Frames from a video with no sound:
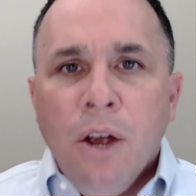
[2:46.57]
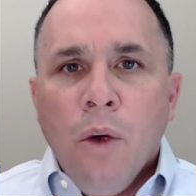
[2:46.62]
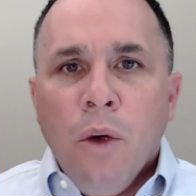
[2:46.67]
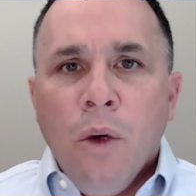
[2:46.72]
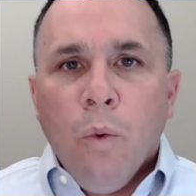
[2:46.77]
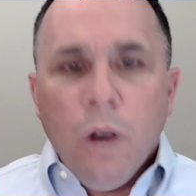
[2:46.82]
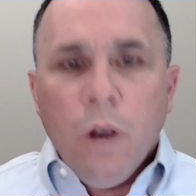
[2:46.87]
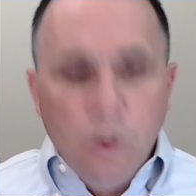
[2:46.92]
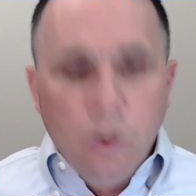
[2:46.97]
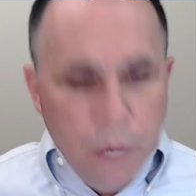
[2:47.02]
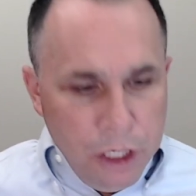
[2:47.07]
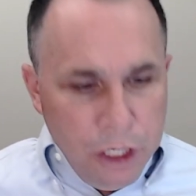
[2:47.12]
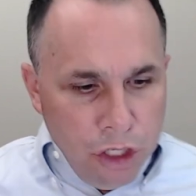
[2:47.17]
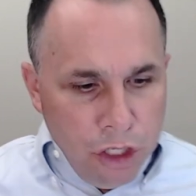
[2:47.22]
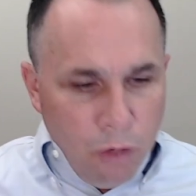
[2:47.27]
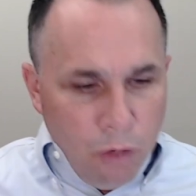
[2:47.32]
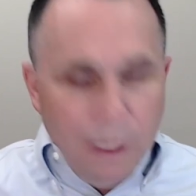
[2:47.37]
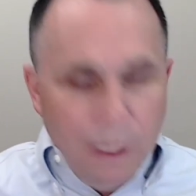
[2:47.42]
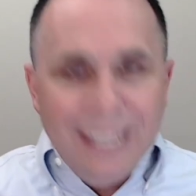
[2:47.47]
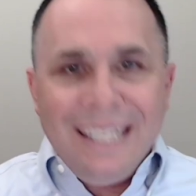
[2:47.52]
What are we
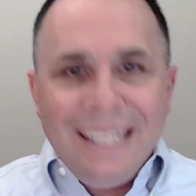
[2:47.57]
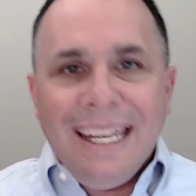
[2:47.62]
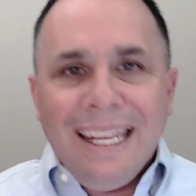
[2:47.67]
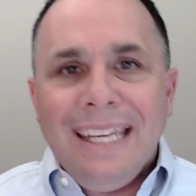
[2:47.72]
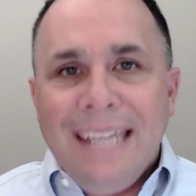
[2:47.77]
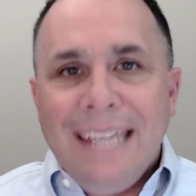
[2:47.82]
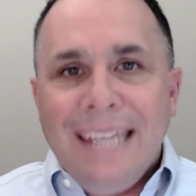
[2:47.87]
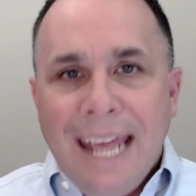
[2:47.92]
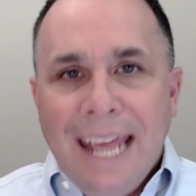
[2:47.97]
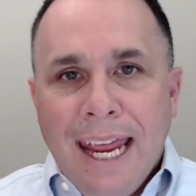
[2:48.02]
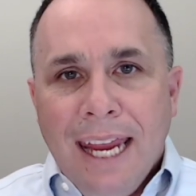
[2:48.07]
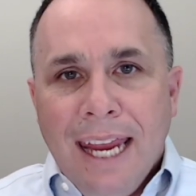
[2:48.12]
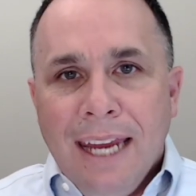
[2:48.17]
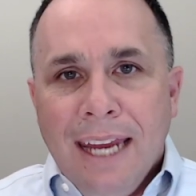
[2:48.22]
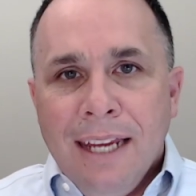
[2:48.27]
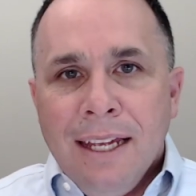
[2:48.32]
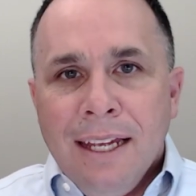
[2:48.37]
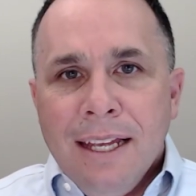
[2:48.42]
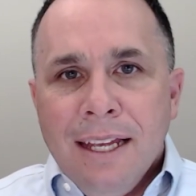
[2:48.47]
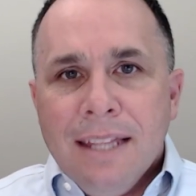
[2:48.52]
doing
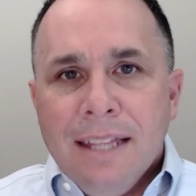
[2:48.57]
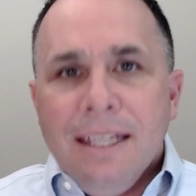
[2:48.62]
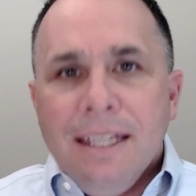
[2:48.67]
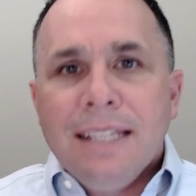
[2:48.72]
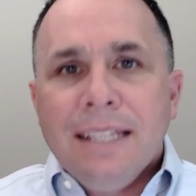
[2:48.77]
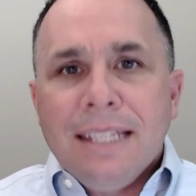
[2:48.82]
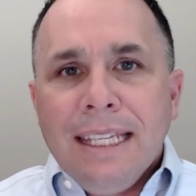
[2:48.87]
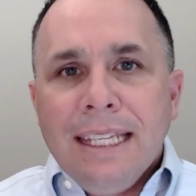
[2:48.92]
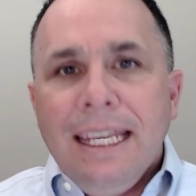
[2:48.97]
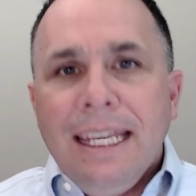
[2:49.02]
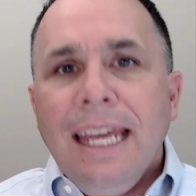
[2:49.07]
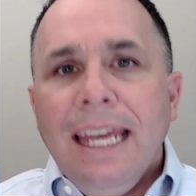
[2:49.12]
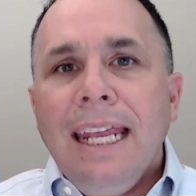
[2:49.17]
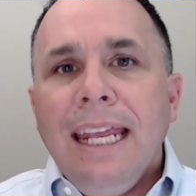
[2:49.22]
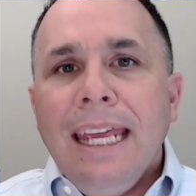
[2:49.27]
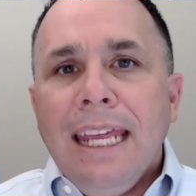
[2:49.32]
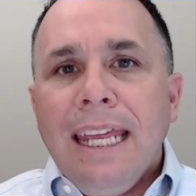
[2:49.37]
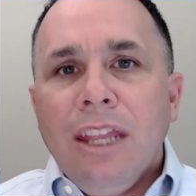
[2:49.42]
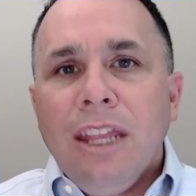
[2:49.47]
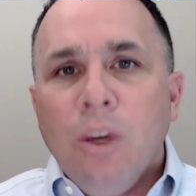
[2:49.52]
today that's
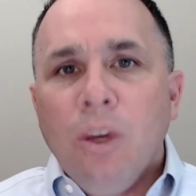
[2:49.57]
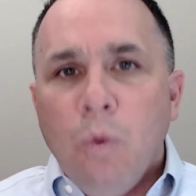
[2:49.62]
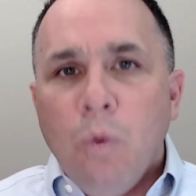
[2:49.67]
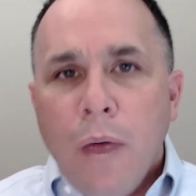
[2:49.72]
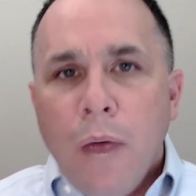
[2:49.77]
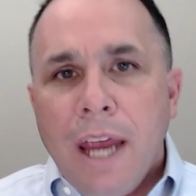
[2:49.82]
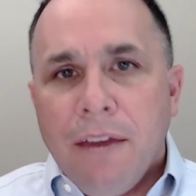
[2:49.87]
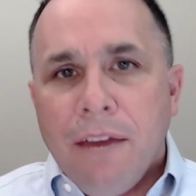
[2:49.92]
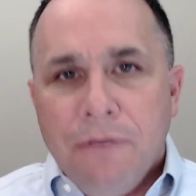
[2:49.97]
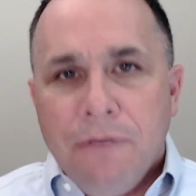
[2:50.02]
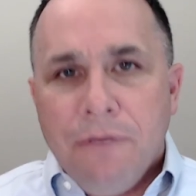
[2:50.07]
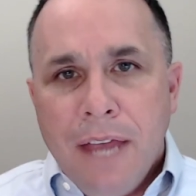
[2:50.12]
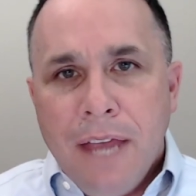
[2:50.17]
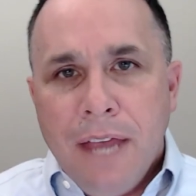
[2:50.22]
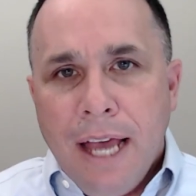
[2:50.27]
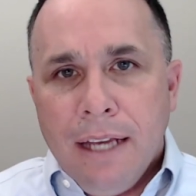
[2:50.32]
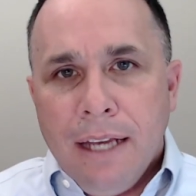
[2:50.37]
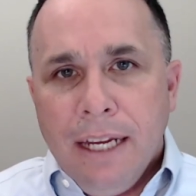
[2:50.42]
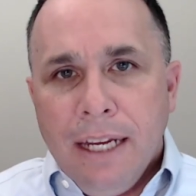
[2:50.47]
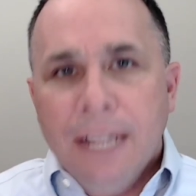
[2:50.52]
getting in the way of
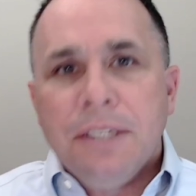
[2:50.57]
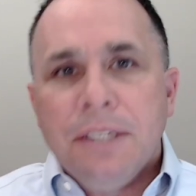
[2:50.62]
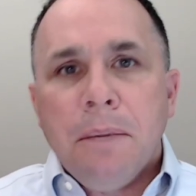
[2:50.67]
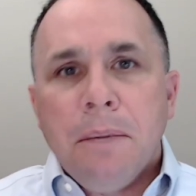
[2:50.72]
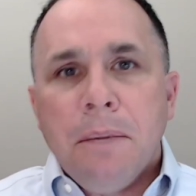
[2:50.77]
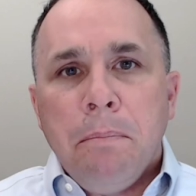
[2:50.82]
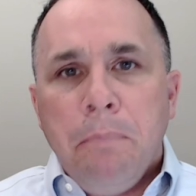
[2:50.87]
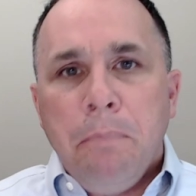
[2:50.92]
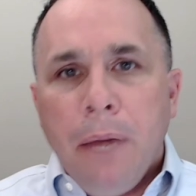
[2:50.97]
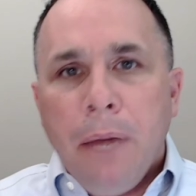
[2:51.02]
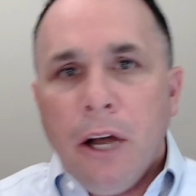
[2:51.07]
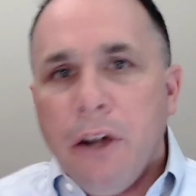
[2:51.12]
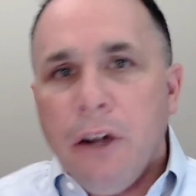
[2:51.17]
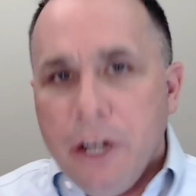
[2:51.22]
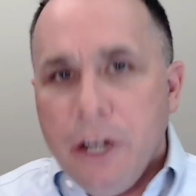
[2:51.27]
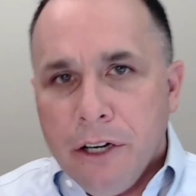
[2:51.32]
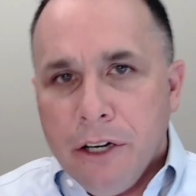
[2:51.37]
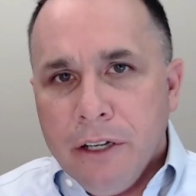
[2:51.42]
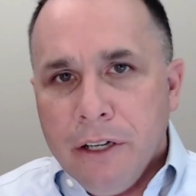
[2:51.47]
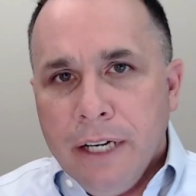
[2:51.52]
that? It's a
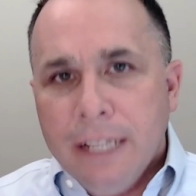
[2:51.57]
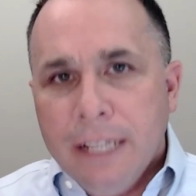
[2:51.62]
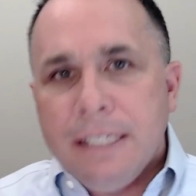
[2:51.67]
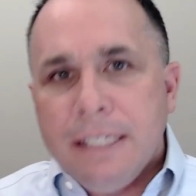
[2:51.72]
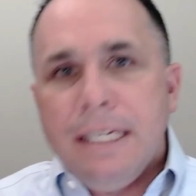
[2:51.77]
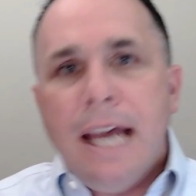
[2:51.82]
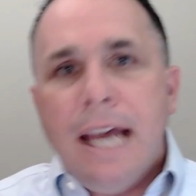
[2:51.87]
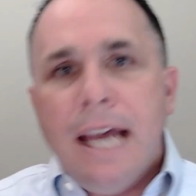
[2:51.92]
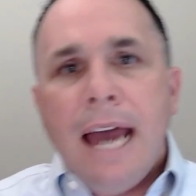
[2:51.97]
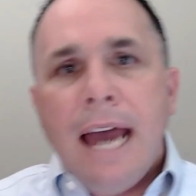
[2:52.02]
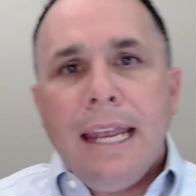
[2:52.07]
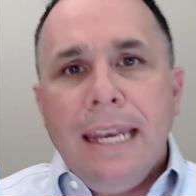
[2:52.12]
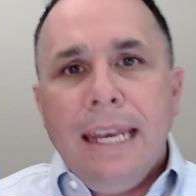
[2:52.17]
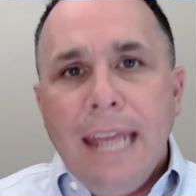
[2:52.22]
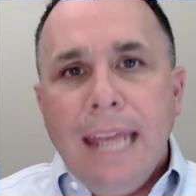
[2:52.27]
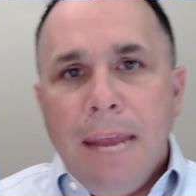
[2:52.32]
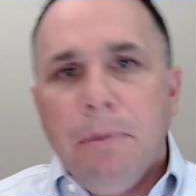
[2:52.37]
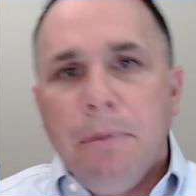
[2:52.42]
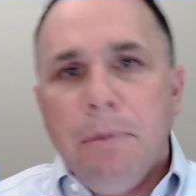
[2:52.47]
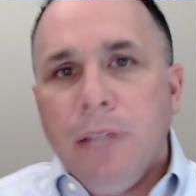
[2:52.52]
barrier. It's not
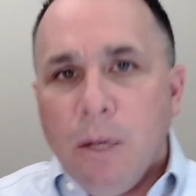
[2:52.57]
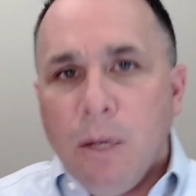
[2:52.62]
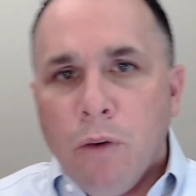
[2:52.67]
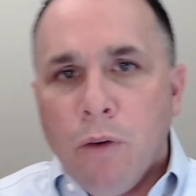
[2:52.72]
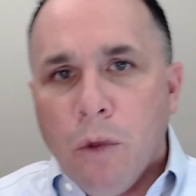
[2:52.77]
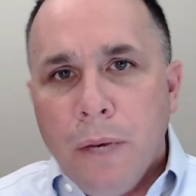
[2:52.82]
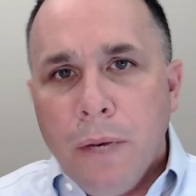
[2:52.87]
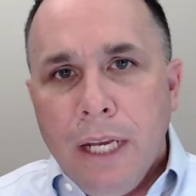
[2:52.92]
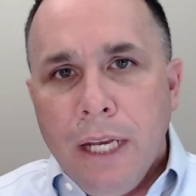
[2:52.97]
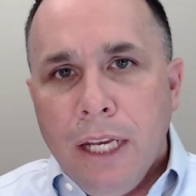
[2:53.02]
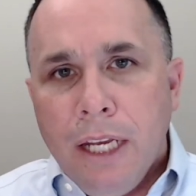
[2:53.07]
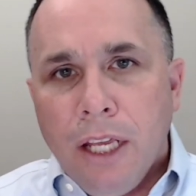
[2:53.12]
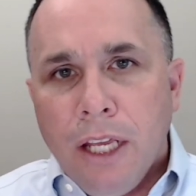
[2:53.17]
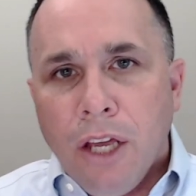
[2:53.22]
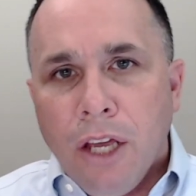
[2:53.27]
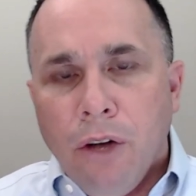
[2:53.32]
enabling where we need to go.